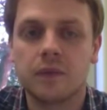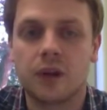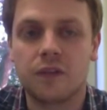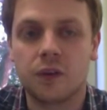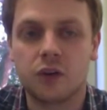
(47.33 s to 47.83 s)

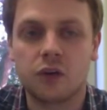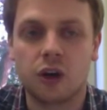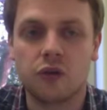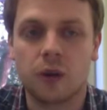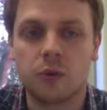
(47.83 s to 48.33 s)
I first
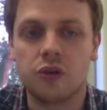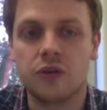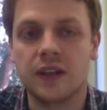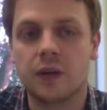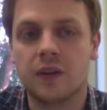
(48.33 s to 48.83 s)
tried
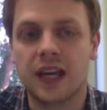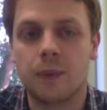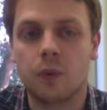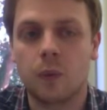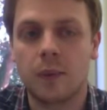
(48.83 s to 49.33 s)
troubleshooting on the
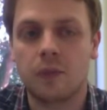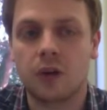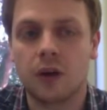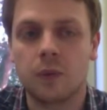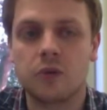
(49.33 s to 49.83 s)
Apple
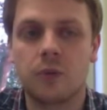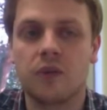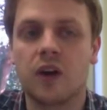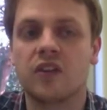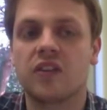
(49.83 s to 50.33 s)
website, which
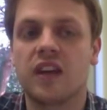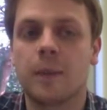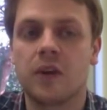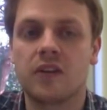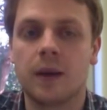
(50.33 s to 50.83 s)
provides a
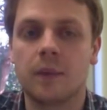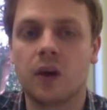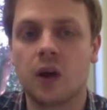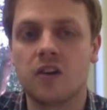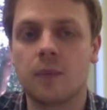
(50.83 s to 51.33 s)
step by step
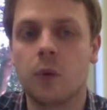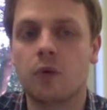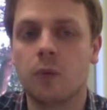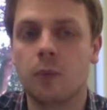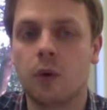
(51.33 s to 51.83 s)
guide to
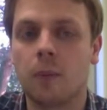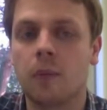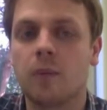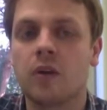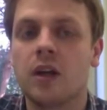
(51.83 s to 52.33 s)
multiple
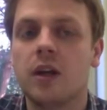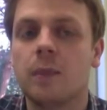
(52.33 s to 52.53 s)
problems,